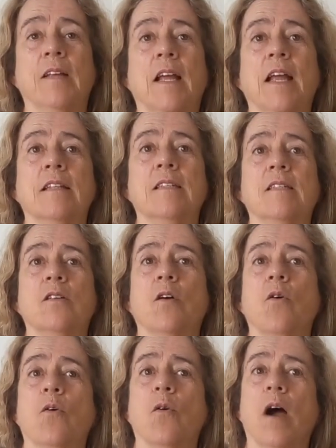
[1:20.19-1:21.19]
and
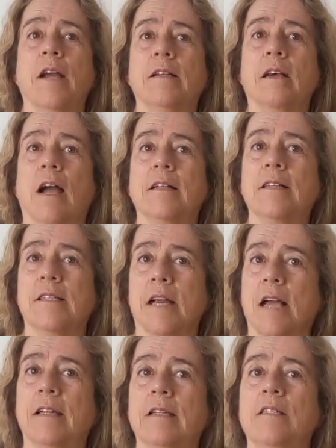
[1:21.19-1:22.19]
so I
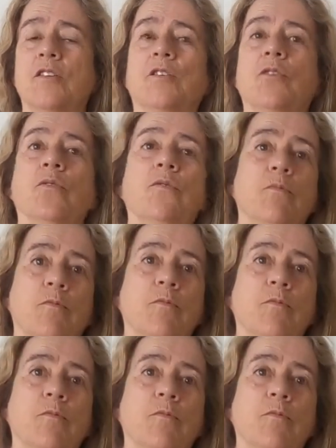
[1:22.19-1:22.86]
decided to